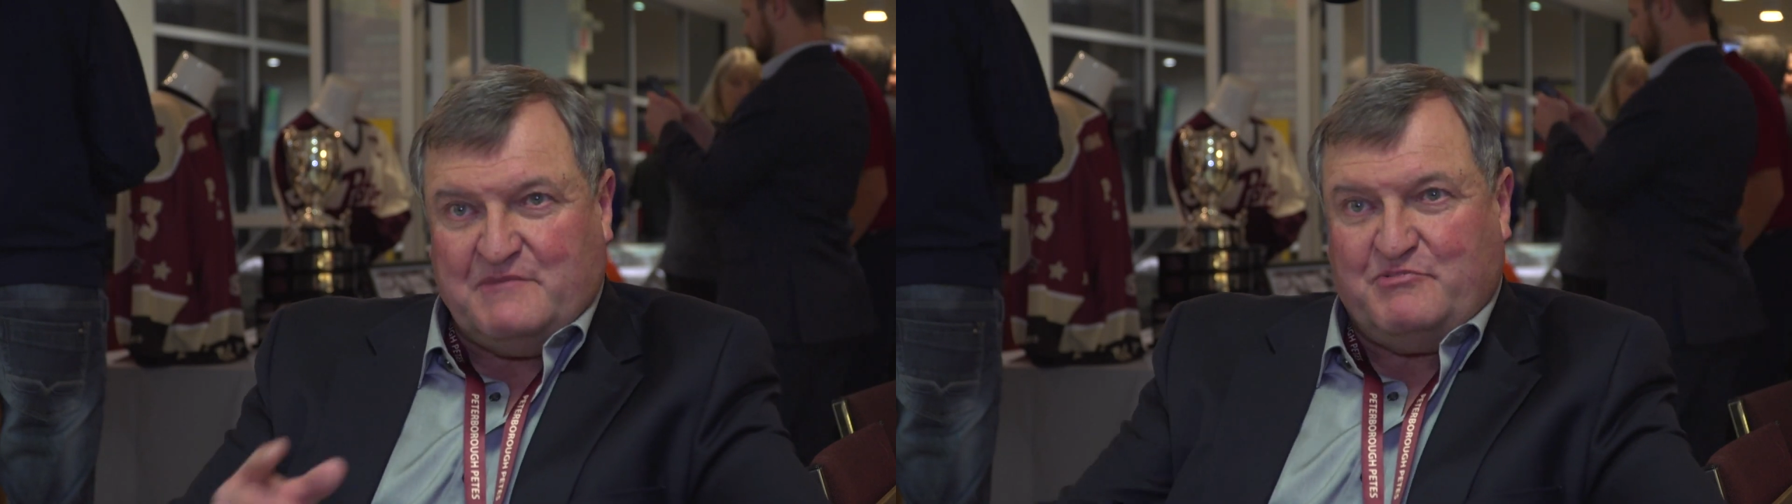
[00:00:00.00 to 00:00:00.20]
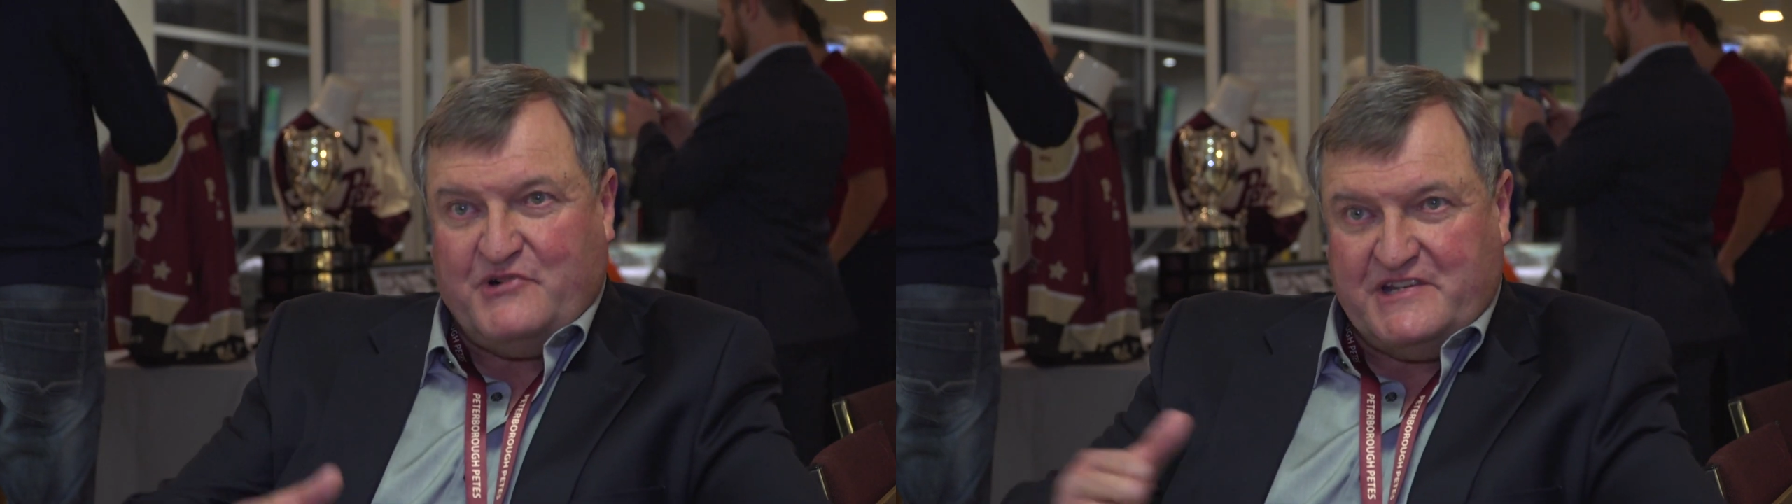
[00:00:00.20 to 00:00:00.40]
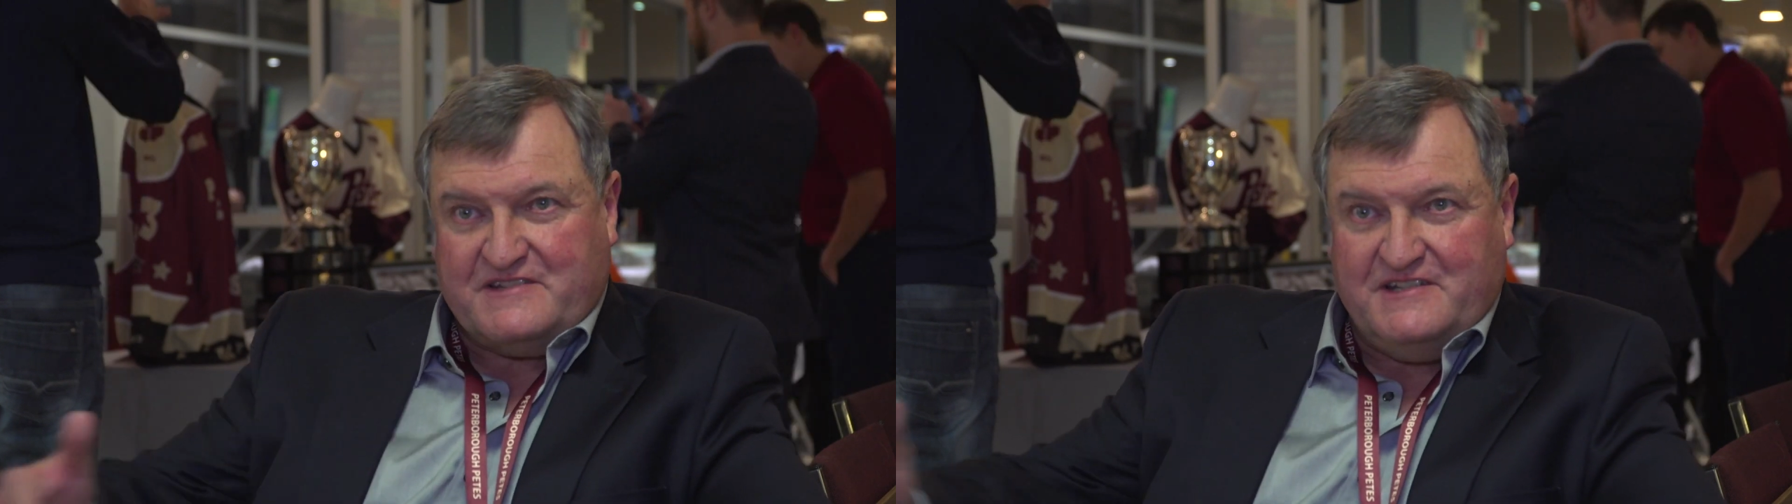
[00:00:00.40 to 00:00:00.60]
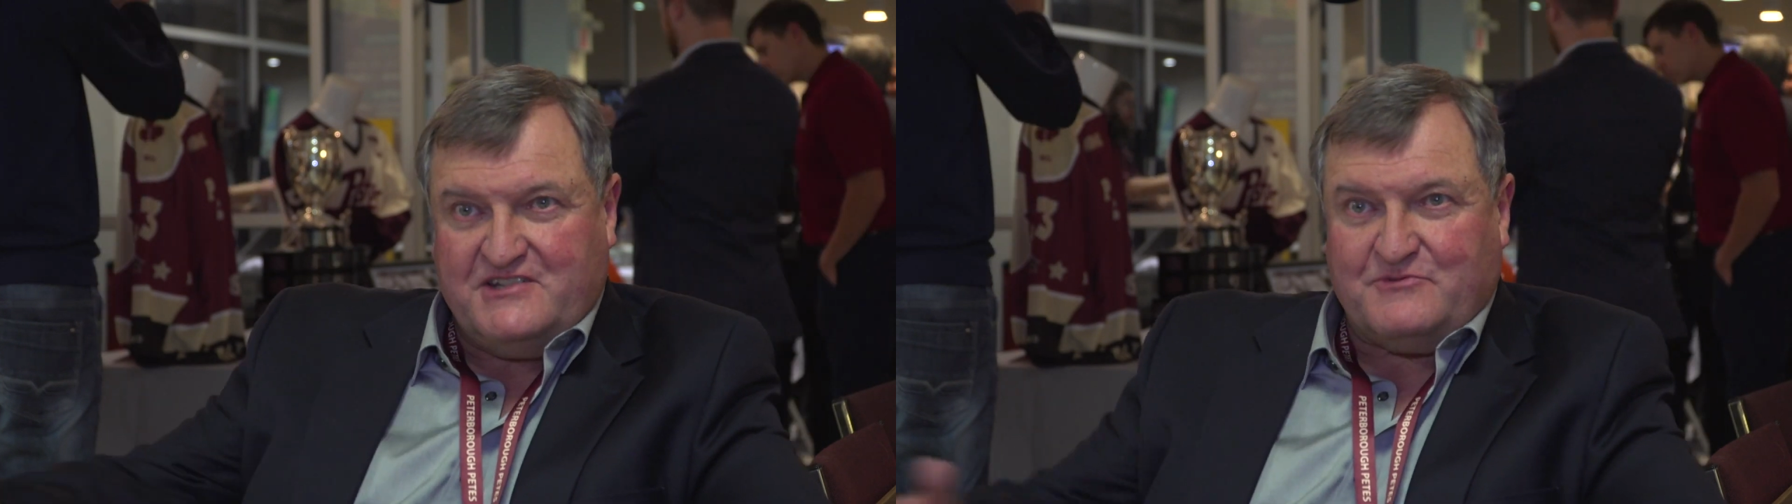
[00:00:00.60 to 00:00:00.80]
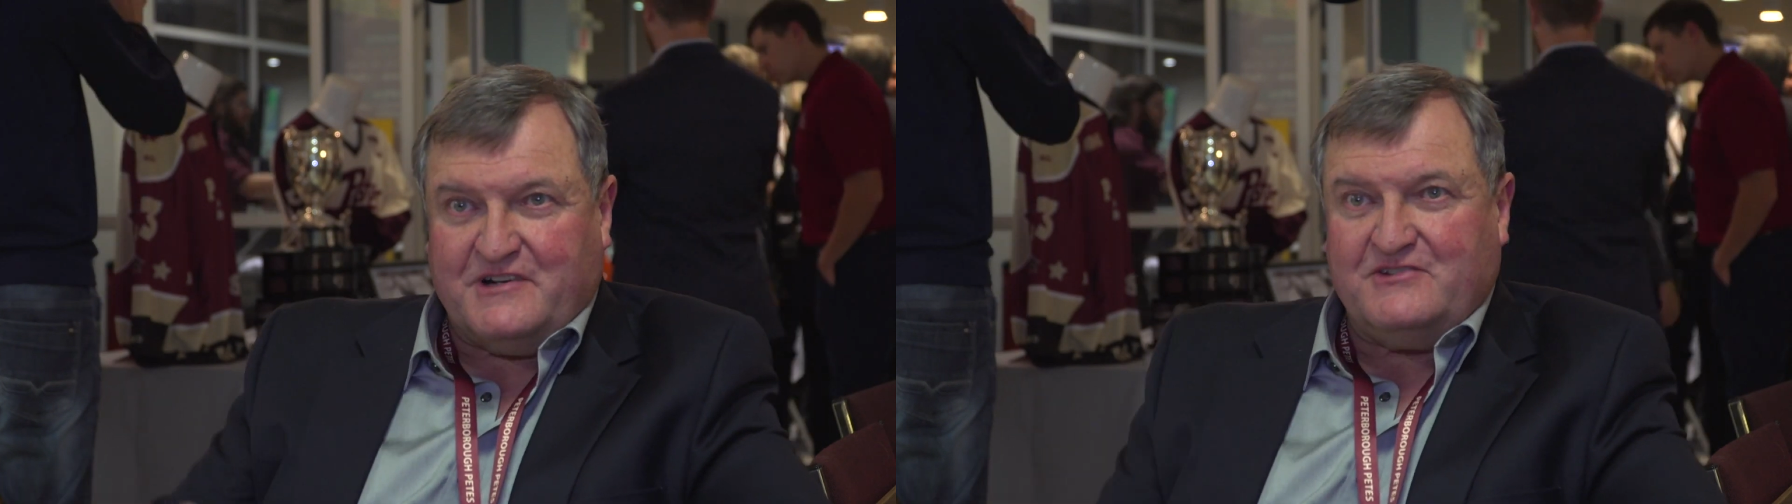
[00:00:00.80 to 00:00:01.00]
points in
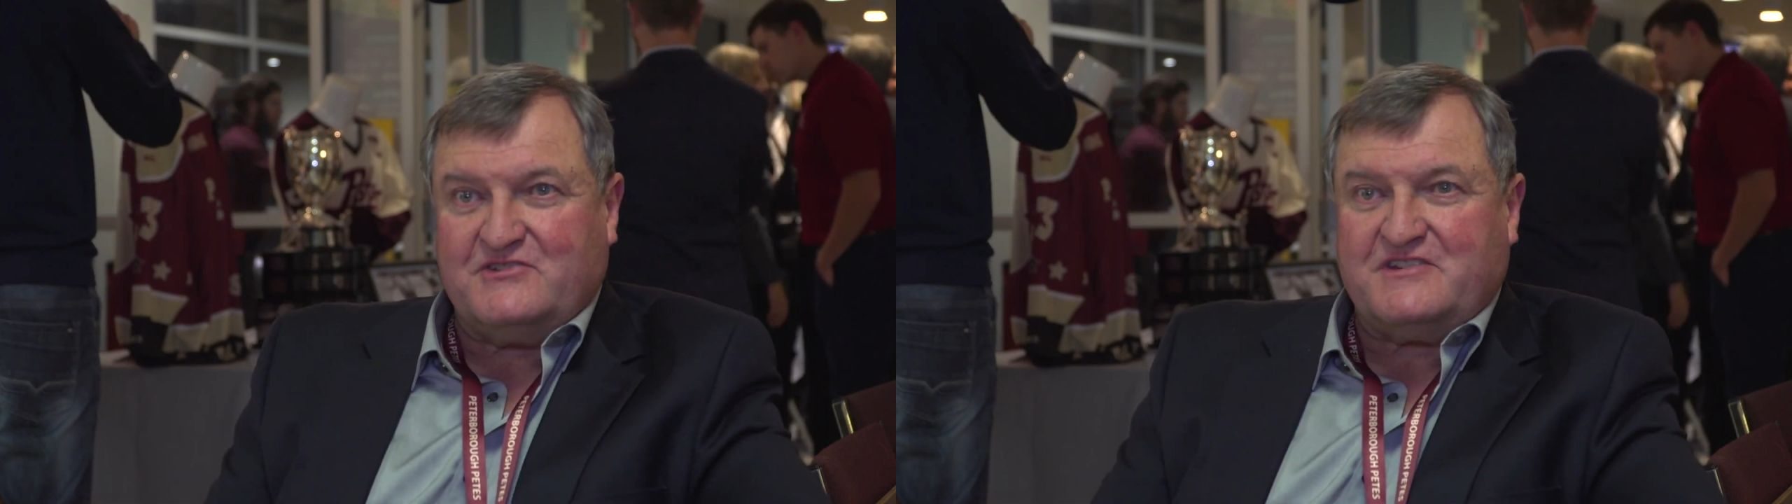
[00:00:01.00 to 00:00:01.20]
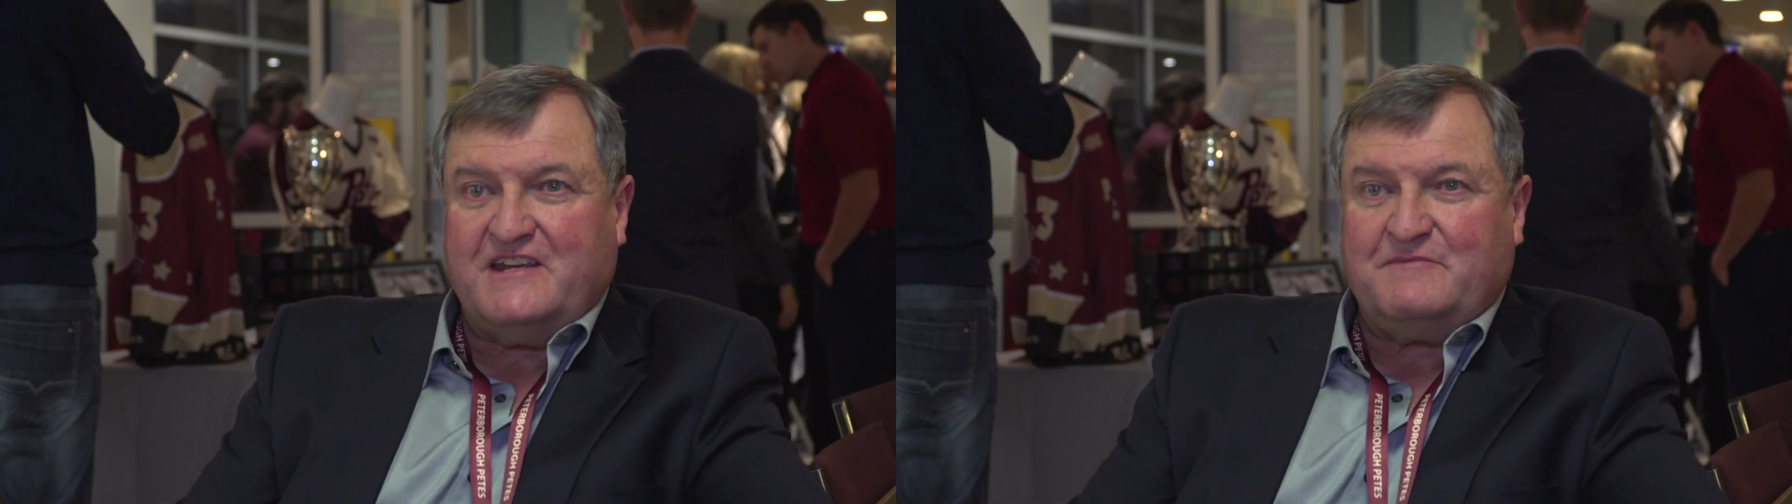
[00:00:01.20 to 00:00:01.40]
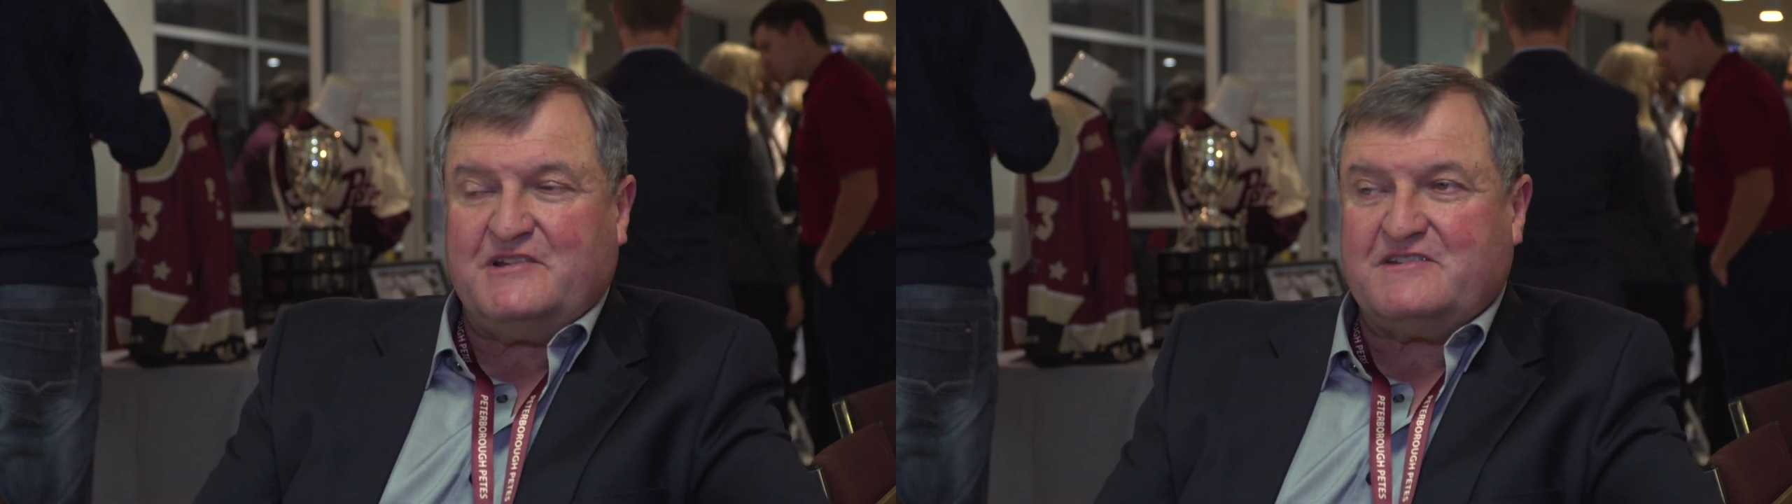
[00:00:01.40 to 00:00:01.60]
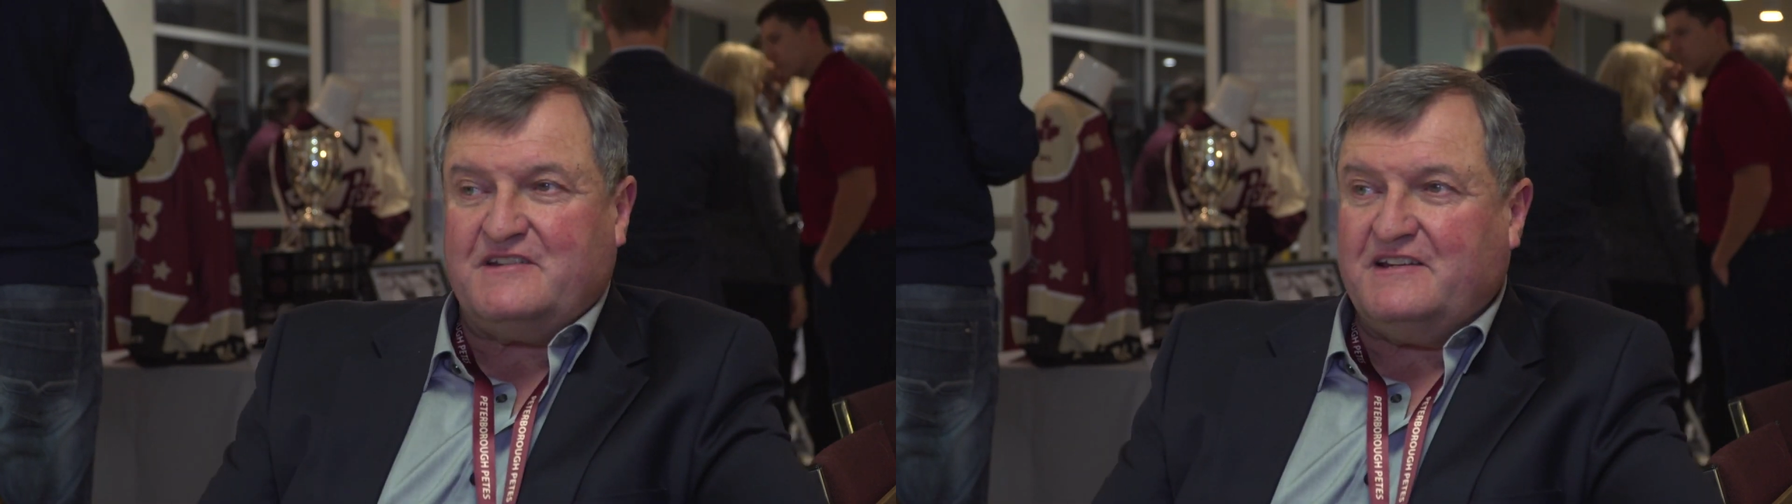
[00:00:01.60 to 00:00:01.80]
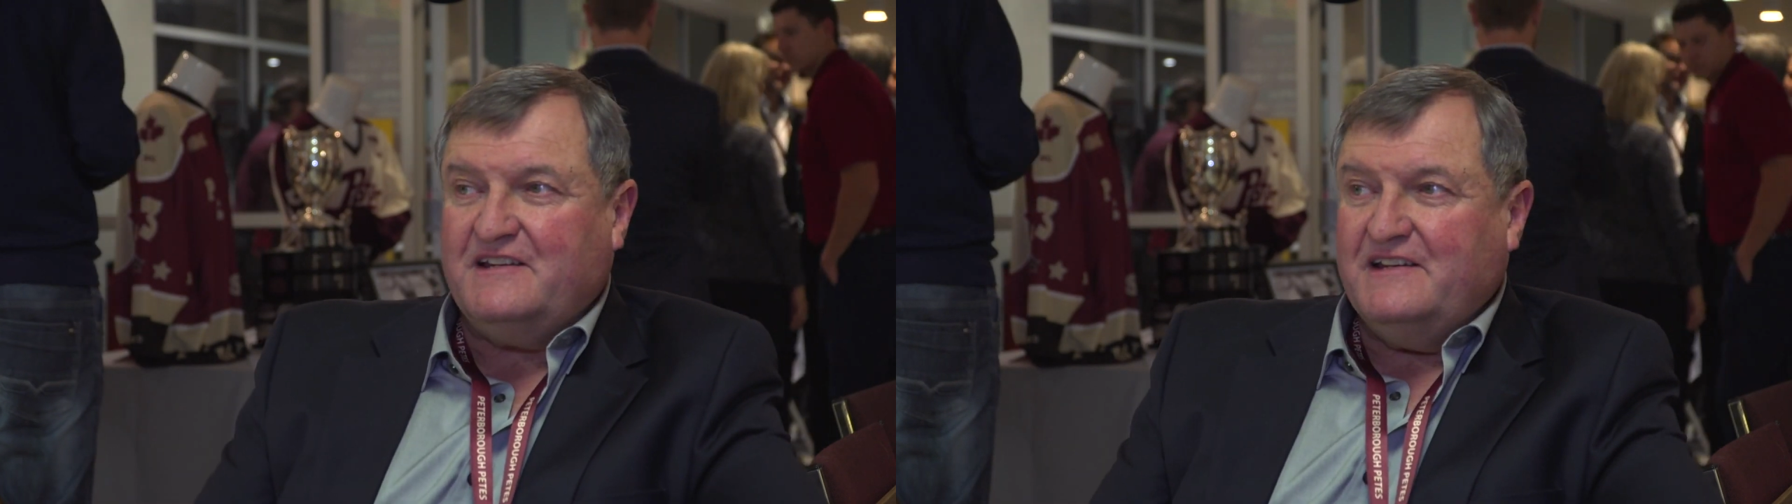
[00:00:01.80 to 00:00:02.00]
each one of those segments. And